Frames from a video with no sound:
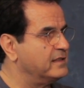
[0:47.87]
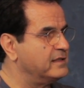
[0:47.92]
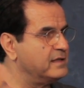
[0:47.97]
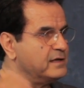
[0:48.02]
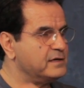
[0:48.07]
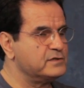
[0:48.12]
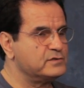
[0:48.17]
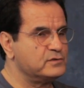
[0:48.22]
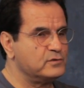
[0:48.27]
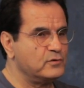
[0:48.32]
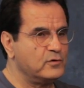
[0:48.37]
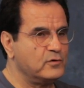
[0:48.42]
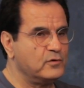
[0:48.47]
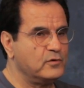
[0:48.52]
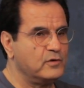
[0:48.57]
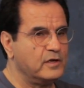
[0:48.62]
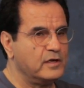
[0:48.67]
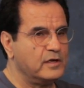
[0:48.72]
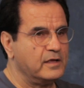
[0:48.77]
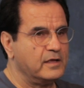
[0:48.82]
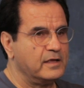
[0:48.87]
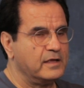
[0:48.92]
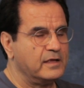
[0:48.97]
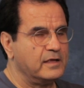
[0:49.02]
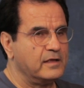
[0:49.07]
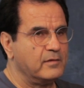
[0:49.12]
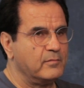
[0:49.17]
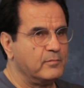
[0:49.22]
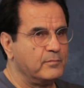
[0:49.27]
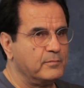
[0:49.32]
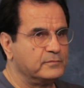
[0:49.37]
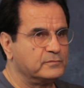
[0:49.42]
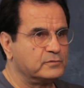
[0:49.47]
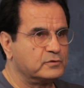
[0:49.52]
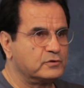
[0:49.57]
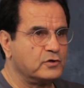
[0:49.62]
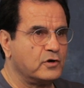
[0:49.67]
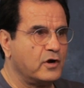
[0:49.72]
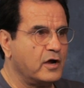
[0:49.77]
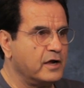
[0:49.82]
There is no
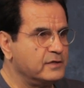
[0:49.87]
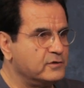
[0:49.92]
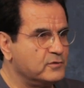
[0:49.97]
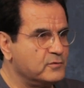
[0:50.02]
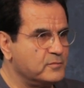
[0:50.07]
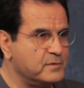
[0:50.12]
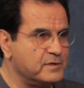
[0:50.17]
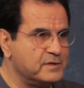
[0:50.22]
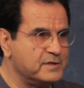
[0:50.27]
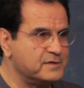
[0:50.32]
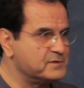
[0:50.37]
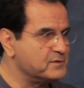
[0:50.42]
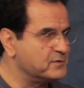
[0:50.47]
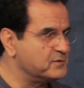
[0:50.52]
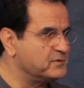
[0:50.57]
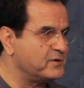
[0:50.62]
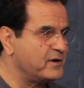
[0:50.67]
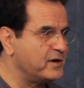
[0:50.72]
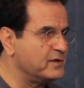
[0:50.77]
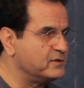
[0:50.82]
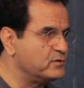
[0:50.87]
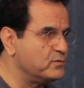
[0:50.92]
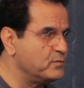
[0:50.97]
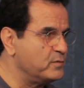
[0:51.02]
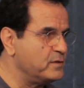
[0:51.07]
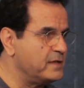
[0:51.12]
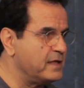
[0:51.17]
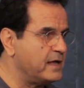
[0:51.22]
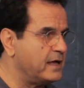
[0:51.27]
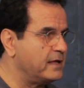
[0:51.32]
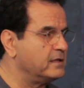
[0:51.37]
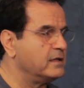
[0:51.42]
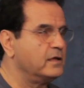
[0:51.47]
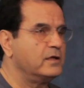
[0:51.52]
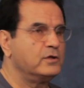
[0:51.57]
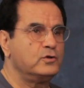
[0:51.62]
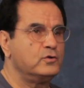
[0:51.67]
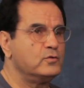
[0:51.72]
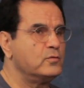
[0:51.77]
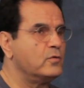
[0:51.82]
trying to be this or trying to be that.
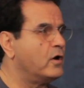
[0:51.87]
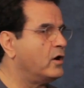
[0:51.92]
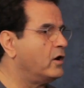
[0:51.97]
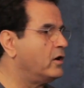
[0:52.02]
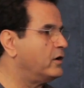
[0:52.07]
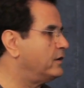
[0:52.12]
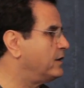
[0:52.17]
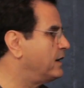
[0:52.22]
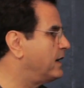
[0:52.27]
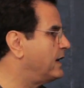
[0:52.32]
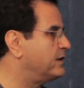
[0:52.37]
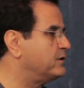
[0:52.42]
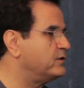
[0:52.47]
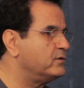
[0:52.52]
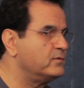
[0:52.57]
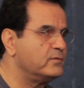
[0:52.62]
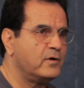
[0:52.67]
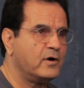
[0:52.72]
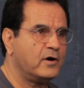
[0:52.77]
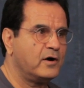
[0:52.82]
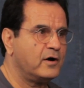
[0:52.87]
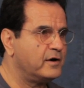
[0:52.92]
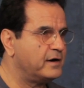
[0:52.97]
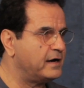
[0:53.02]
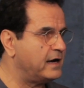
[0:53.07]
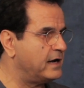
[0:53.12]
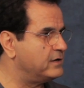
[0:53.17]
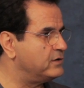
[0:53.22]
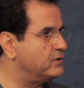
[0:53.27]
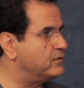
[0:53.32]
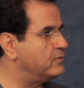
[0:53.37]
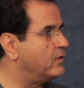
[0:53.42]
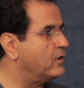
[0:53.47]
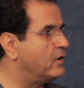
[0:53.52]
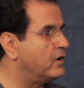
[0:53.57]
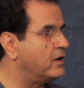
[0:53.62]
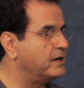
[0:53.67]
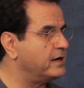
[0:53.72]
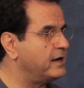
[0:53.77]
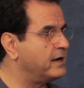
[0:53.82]
You are, and you are, and you
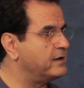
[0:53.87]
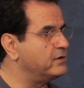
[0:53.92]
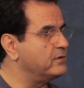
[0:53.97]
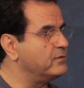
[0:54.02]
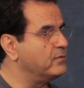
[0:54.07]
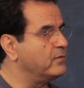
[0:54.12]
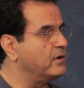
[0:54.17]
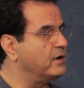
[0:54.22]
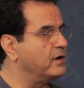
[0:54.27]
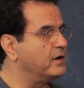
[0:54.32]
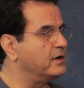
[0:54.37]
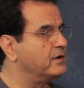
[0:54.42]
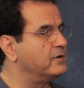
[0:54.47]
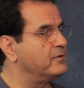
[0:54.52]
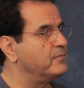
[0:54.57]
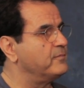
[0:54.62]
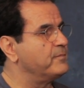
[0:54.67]
are, and you are.